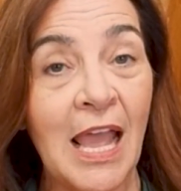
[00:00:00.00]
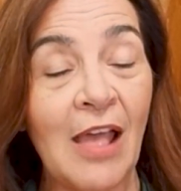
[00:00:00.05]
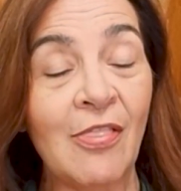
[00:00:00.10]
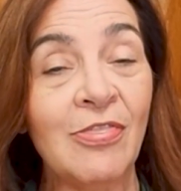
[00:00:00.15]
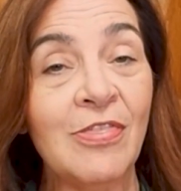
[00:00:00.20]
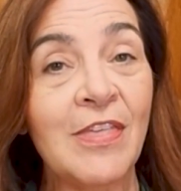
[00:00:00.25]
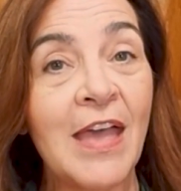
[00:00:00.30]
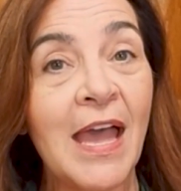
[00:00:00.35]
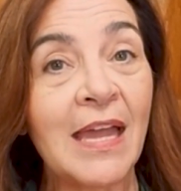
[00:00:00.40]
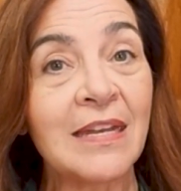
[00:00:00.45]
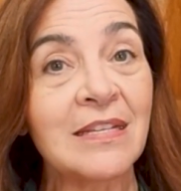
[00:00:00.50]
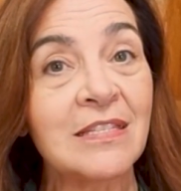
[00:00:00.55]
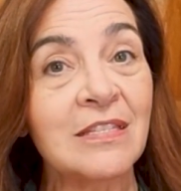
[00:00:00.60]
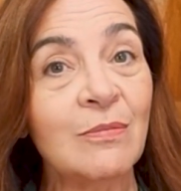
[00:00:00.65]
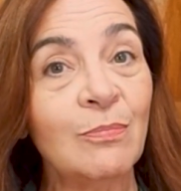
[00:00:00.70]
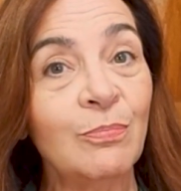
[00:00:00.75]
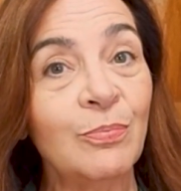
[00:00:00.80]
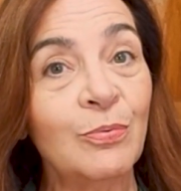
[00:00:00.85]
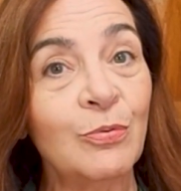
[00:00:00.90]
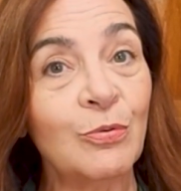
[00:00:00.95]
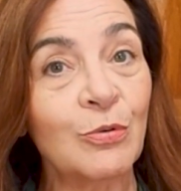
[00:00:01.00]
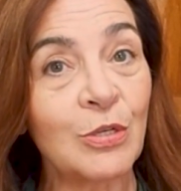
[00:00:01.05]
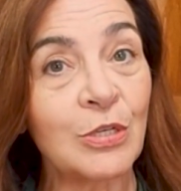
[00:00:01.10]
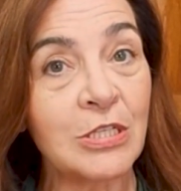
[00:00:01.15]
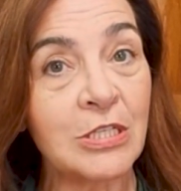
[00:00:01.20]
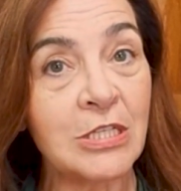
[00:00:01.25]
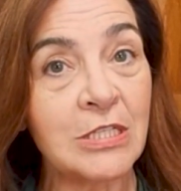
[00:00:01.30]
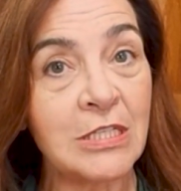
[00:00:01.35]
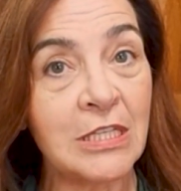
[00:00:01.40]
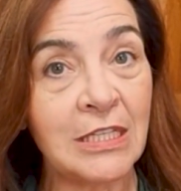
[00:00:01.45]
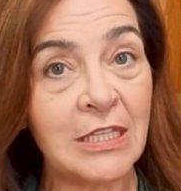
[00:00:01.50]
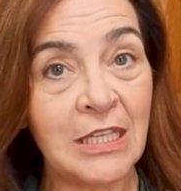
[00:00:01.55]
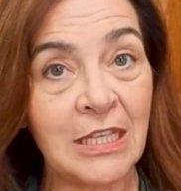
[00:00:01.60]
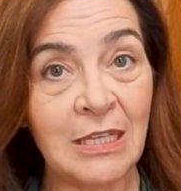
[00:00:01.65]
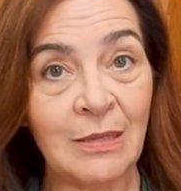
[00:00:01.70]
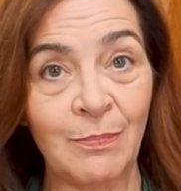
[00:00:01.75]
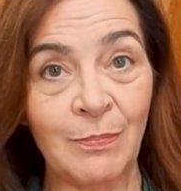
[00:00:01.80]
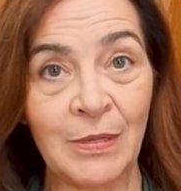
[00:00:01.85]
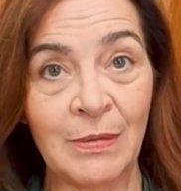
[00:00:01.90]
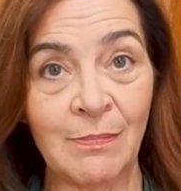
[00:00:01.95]
And that is important to
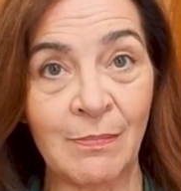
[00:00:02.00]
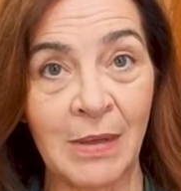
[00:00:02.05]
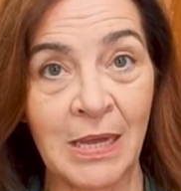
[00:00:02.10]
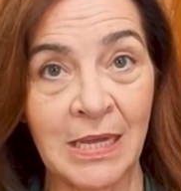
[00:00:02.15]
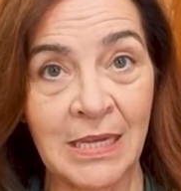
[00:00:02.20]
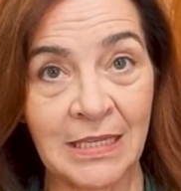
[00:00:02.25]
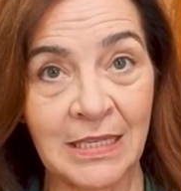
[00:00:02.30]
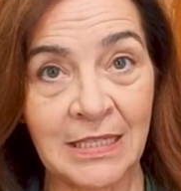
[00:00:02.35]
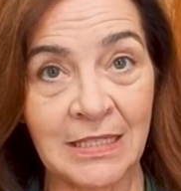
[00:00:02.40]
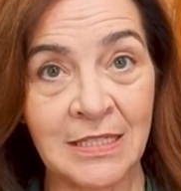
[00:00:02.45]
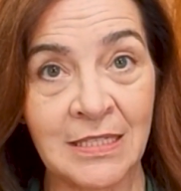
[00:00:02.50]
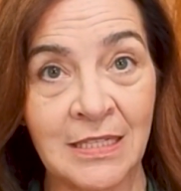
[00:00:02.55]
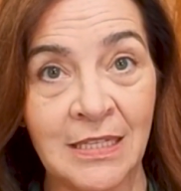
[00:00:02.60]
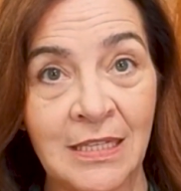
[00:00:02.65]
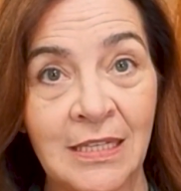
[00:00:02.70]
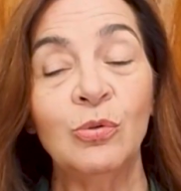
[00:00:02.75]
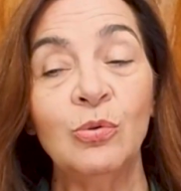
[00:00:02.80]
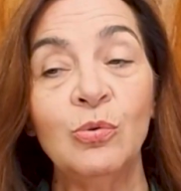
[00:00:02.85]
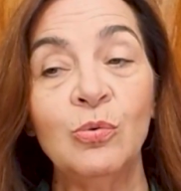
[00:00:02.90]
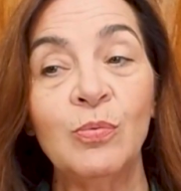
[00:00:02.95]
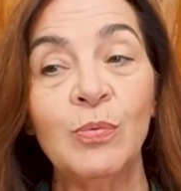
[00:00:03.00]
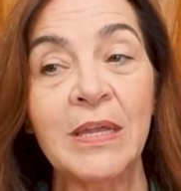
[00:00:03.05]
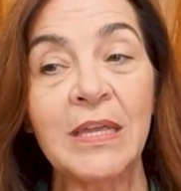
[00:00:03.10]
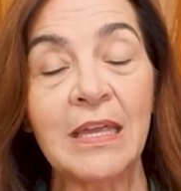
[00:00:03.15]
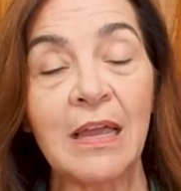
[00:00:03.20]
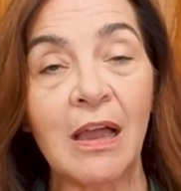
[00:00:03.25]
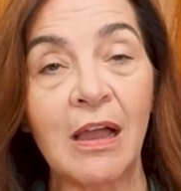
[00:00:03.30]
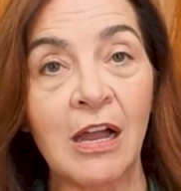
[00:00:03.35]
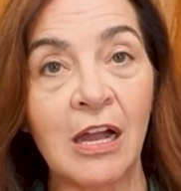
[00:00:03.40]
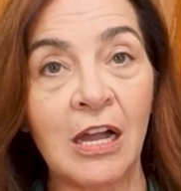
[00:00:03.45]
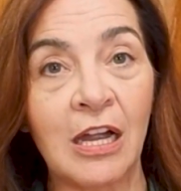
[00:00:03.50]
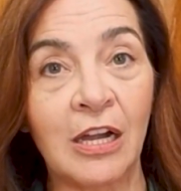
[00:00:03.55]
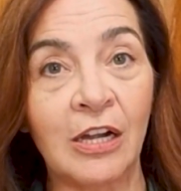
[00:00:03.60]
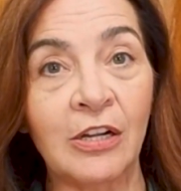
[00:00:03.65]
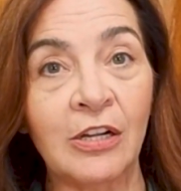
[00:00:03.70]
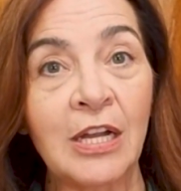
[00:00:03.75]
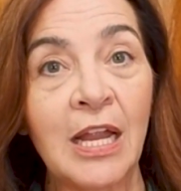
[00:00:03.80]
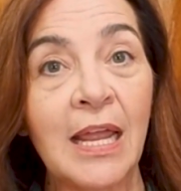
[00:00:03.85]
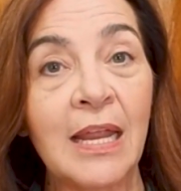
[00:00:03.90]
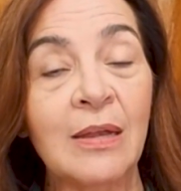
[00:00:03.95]
keep in mind, who we
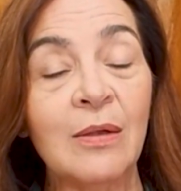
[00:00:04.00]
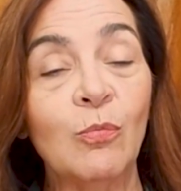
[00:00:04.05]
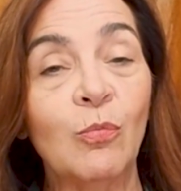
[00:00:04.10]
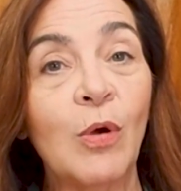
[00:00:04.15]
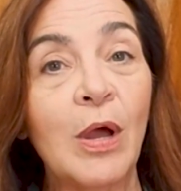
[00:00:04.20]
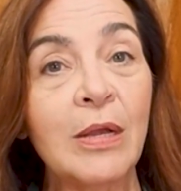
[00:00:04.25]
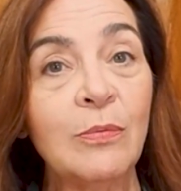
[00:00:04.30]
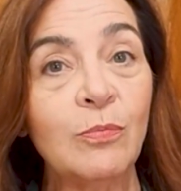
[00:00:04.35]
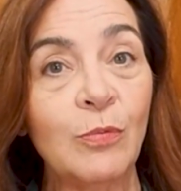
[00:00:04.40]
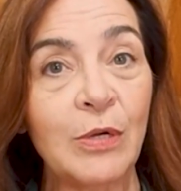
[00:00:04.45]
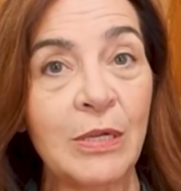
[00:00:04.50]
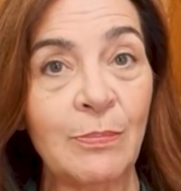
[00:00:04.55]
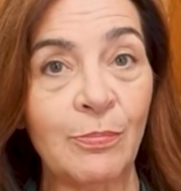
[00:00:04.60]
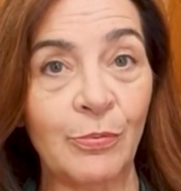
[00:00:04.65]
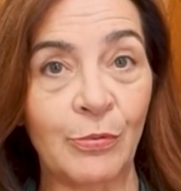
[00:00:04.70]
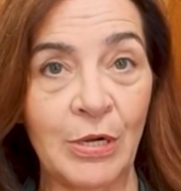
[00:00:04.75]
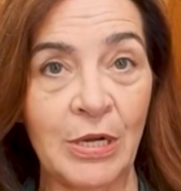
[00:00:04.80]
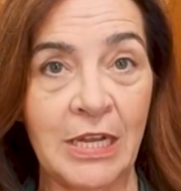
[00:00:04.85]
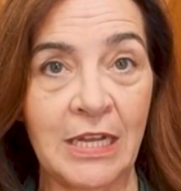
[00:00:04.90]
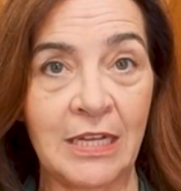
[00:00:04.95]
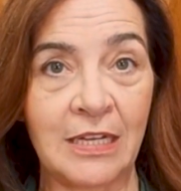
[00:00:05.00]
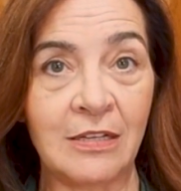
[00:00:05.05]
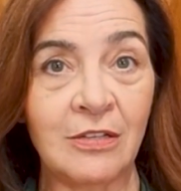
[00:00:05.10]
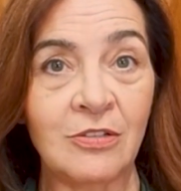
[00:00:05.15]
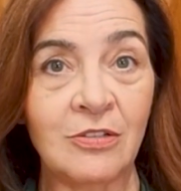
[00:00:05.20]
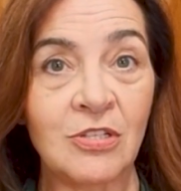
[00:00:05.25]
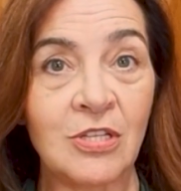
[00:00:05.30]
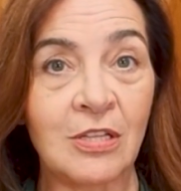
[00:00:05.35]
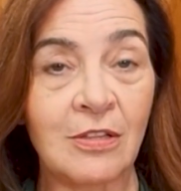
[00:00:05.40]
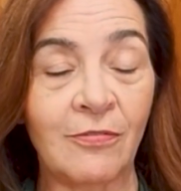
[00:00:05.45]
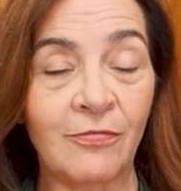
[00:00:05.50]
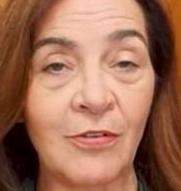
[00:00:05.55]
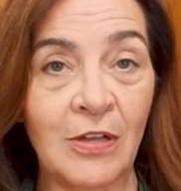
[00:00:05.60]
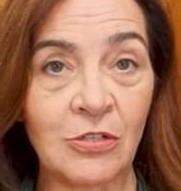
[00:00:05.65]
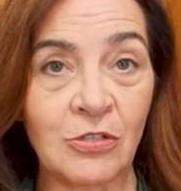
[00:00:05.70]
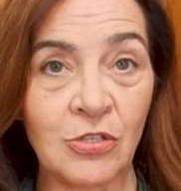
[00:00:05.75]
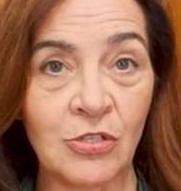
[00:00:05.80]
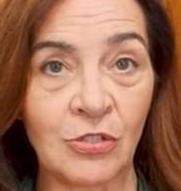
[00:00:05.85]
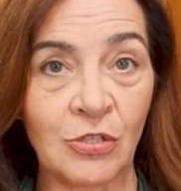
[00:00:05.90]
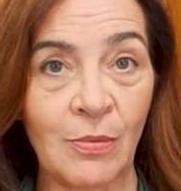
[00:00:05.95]
are and what we bring to the
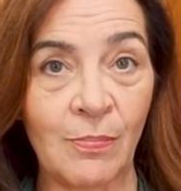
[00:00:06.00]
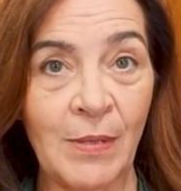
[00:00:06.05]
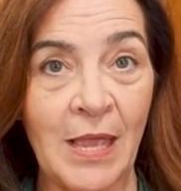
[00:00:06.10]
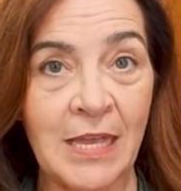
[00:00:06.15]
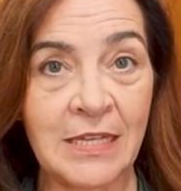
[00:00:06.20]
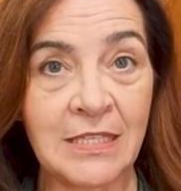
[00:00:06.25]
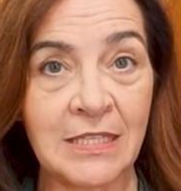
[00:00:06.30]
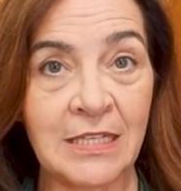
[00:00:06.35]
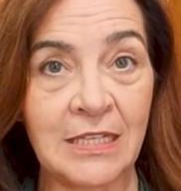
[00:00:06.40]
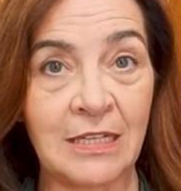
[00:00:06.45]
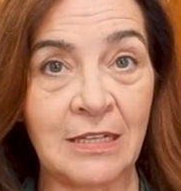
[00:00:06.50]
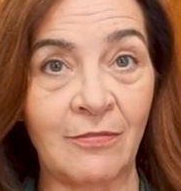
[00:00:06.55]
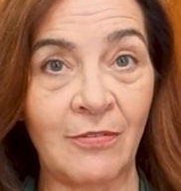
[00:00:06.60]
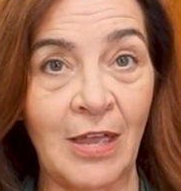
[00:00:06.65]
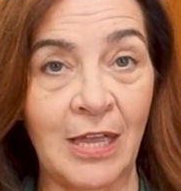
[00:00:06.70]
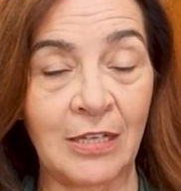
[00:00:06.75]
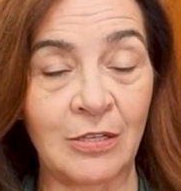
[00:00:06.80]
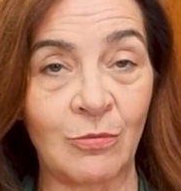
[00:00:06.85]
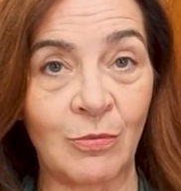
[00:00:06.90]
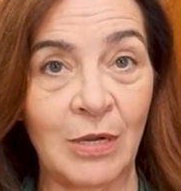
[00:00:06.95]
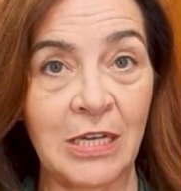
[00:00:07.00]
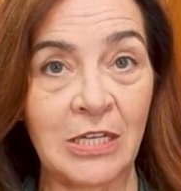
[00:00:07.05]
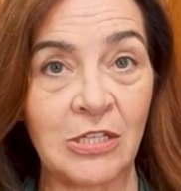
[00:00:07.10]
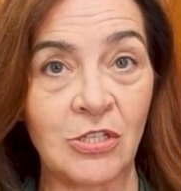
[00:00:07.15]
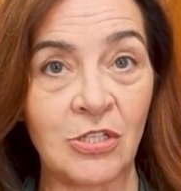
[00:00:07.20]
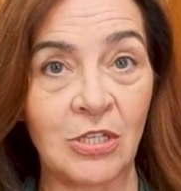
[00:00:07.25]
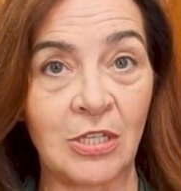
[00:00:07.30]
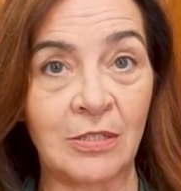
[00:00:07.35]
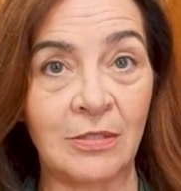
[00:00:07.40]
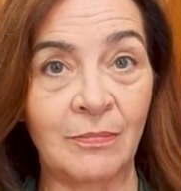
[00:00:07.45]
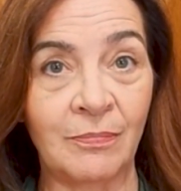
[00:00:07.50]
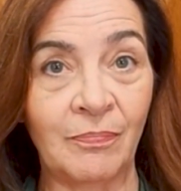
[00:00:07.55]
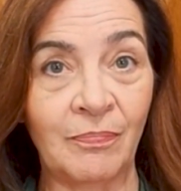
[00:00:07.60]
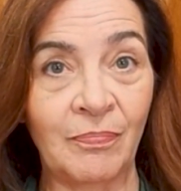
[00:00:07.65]
functional capacity evaluation.